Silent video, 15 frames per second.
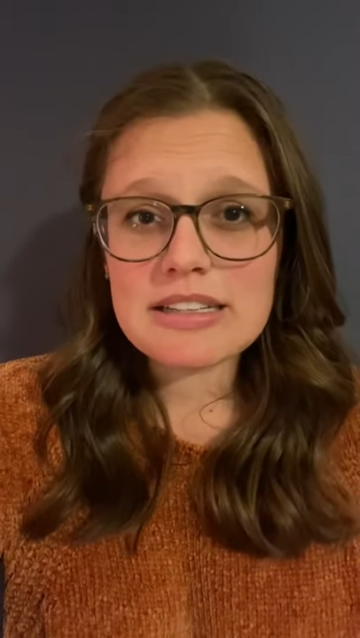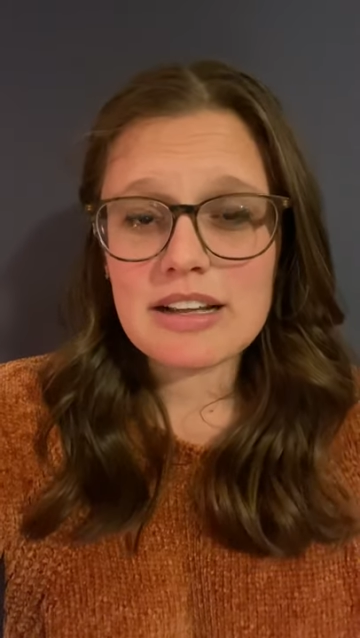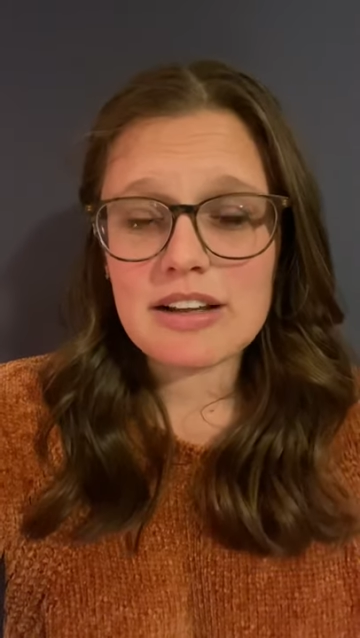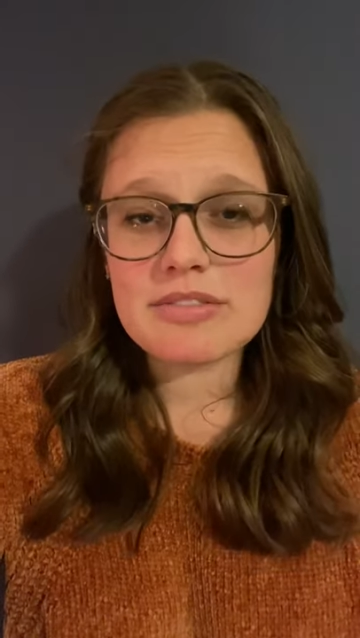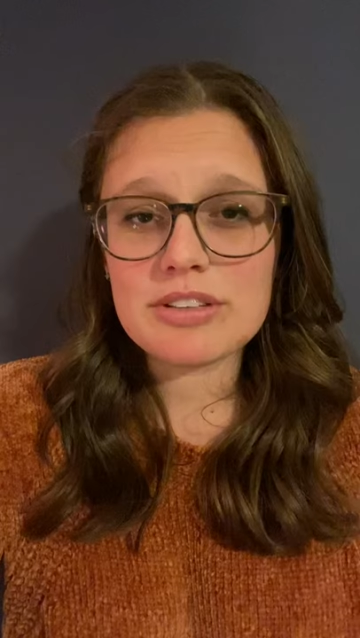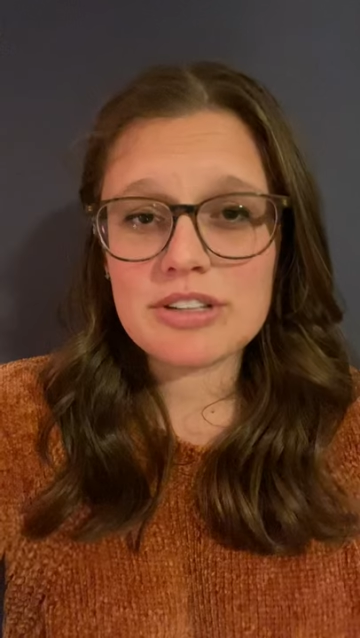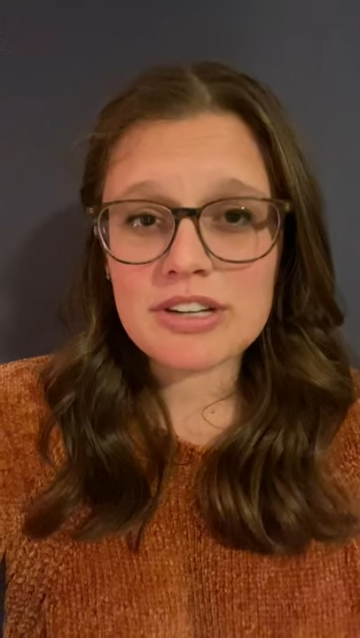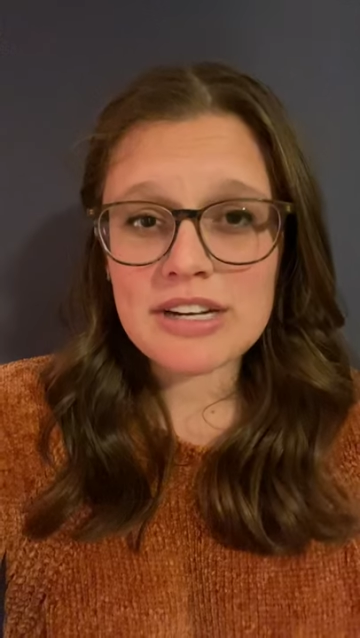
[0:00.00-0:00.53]

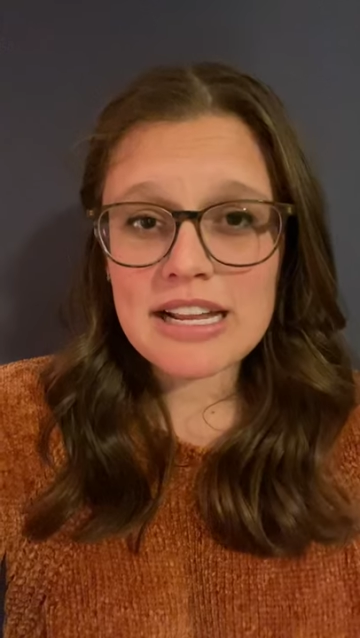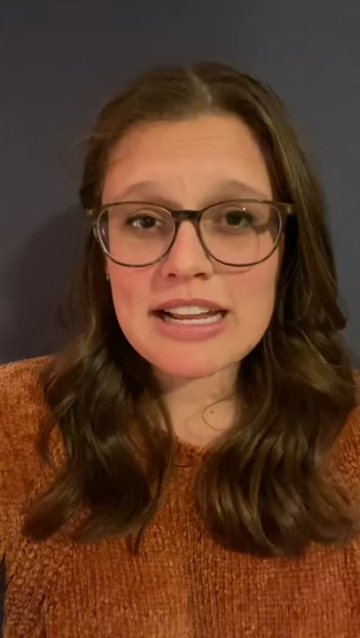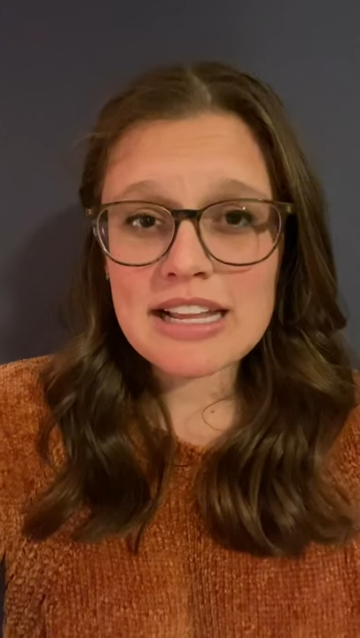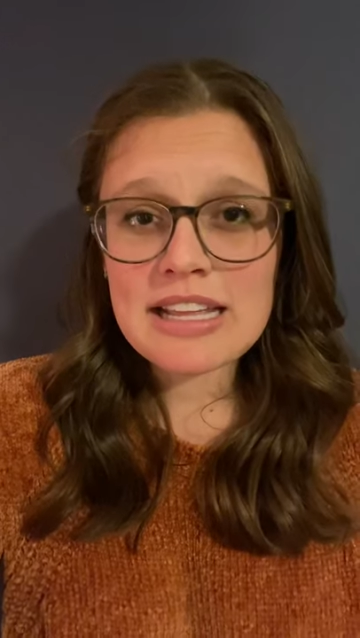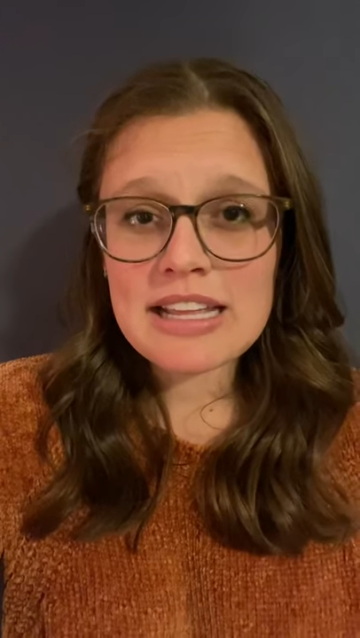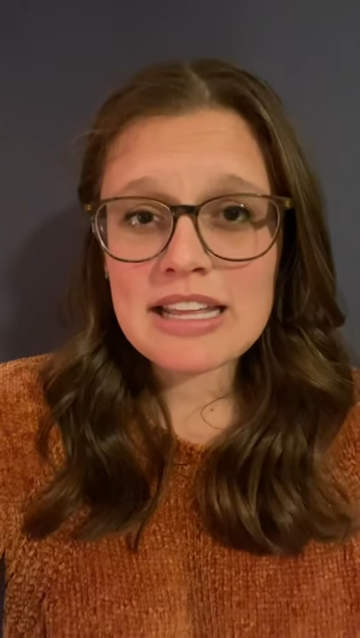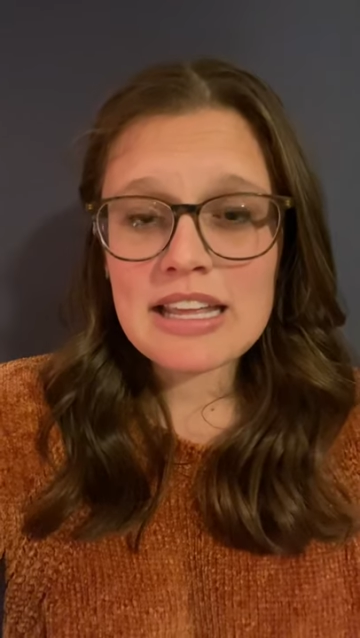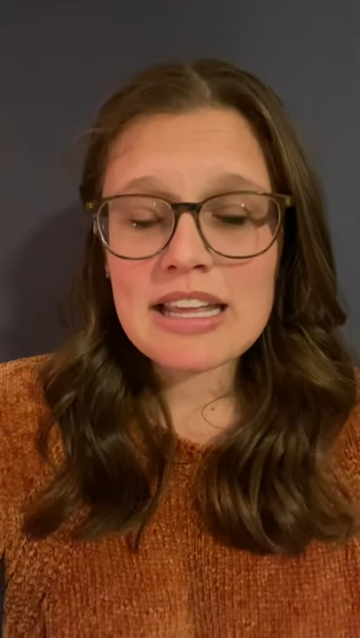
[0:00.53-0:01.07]
of learning
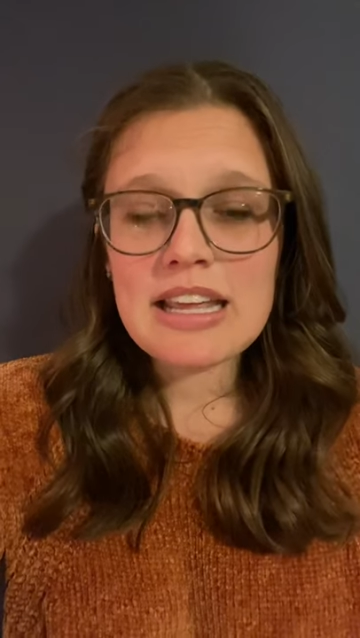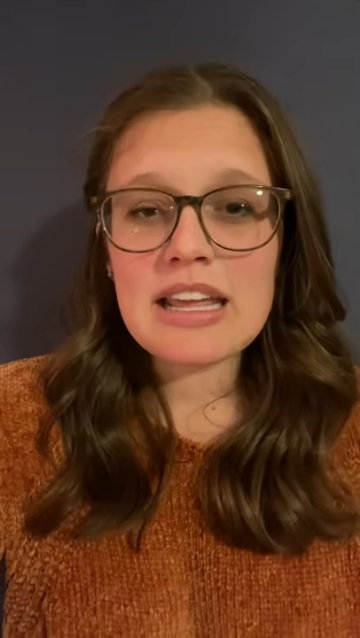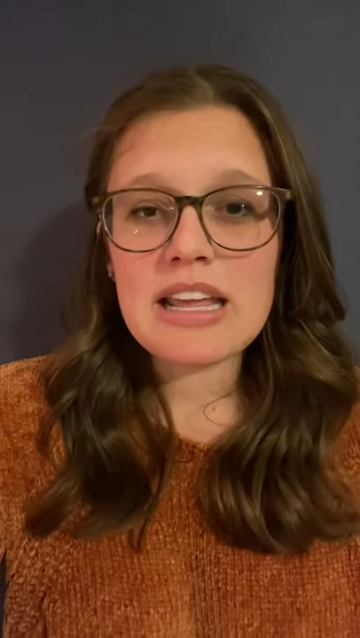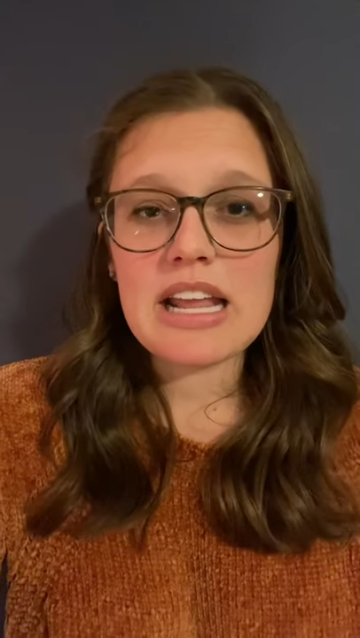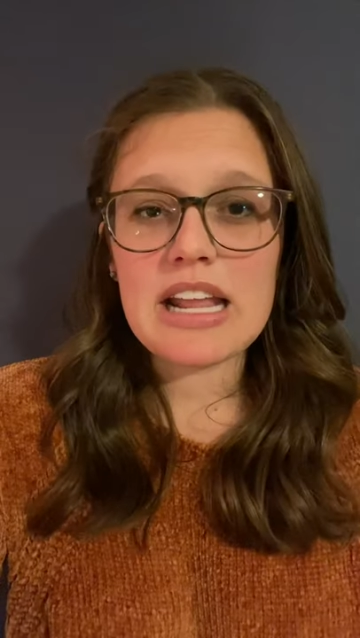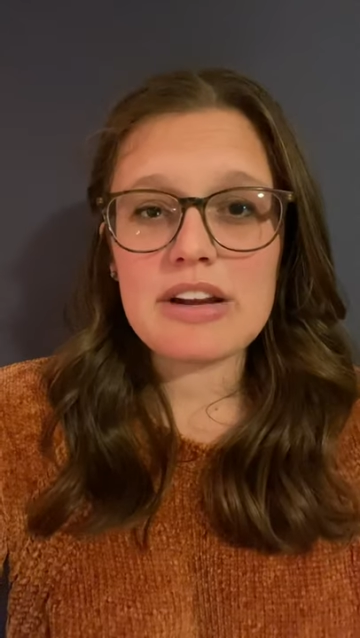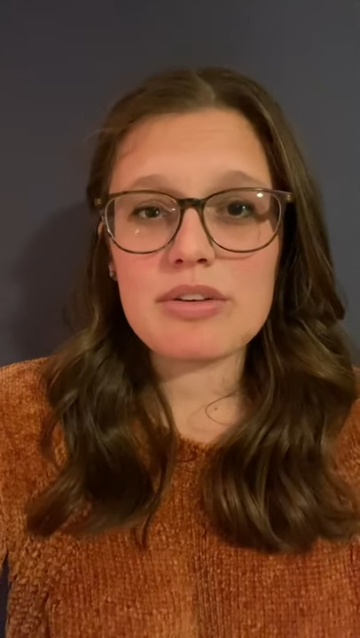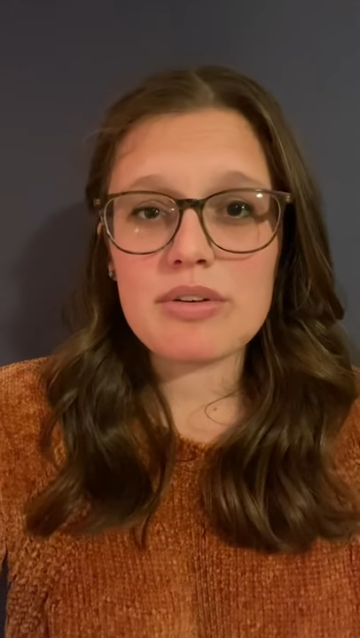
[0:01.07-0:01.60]

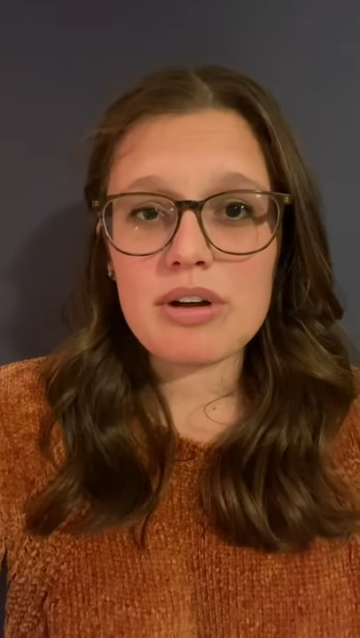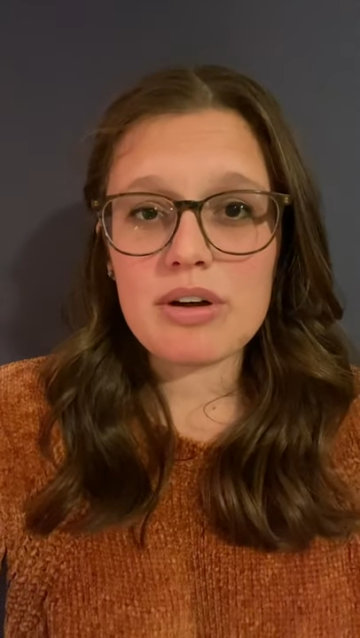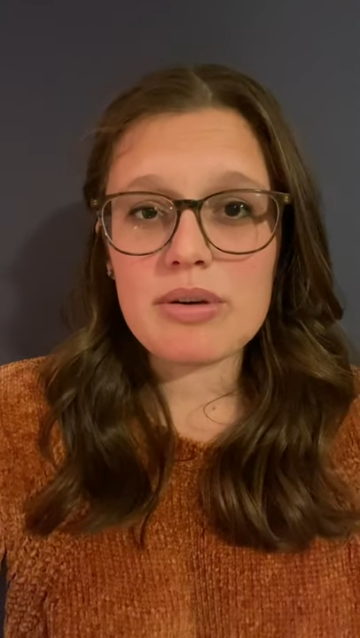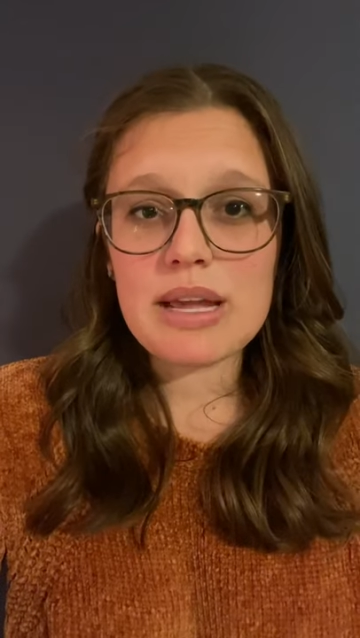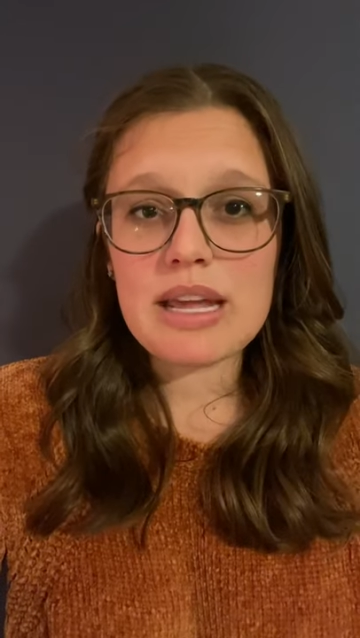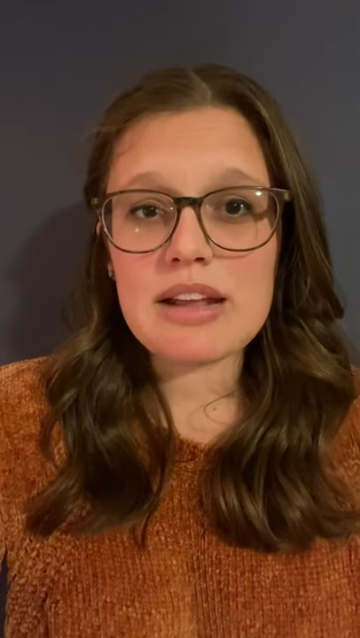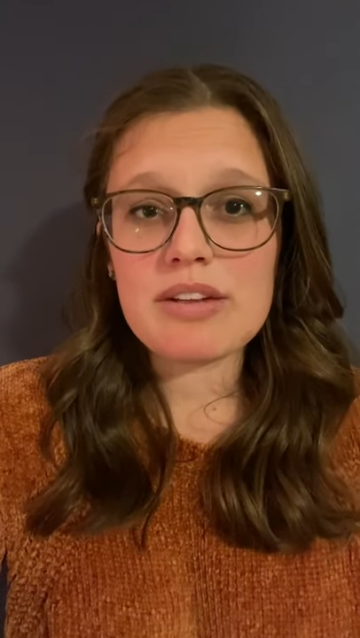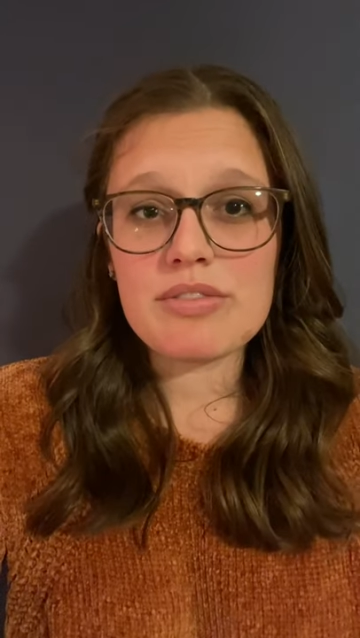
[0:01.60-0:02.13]
and
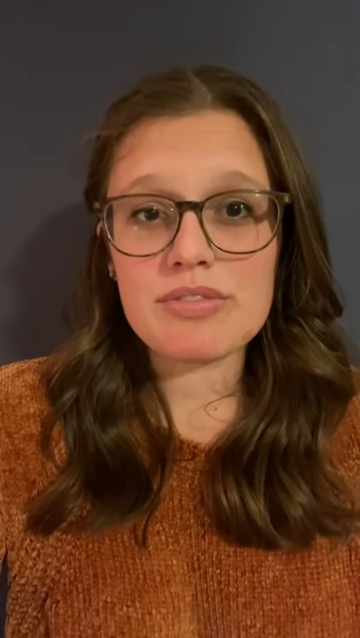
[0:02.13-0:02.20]
growing and